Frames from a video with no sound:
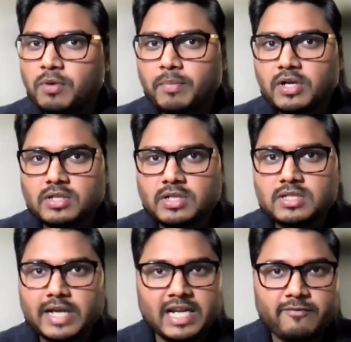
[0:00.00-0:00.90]
a preparation
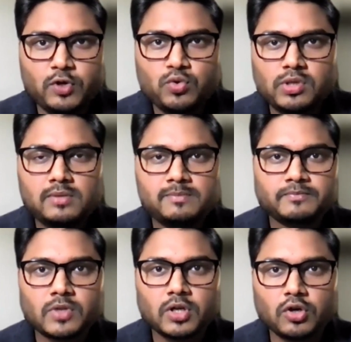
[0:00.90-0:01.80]
is individual,
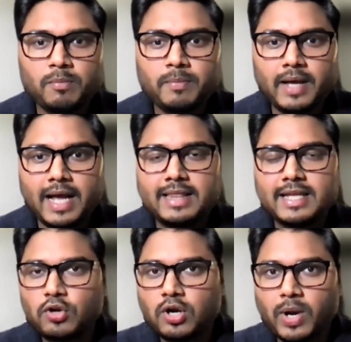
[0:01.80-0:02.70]
group, and
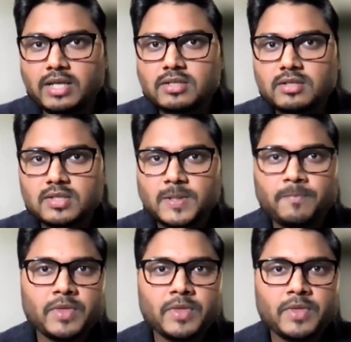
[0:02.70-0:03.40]
then your advisors.